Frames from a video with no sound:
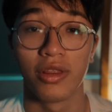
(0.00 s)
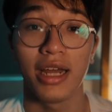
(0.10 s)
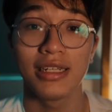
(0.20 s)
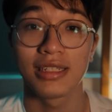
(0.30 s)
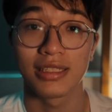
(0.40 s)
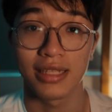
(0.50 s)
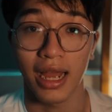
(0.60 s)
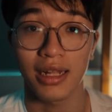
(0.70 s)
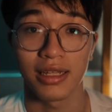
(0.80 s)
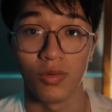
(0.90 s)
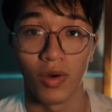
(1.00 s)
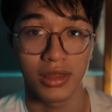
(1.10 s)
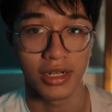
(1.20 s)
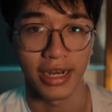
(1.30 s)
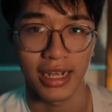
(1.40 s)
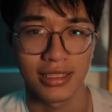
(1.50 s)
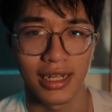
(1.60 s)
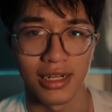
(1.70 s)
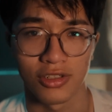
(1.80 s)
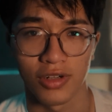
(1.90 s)
that is exactly what the next
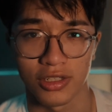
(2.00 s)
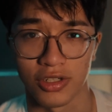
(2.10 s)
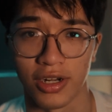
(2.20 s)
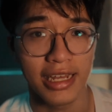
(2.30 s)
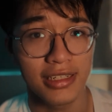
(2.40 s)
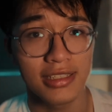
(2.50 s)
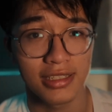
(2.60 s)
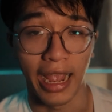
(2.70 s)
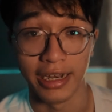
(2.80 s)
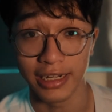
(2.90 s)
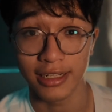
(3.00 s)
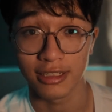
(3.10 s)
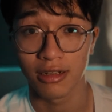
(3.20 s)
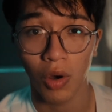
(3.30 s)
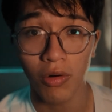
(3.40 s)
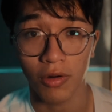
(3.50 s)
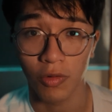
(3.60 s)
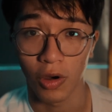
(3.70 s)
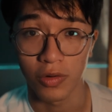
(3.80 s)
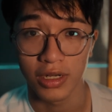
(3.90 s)
data structure is, and it is
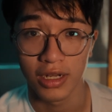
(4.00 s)
quote-unquote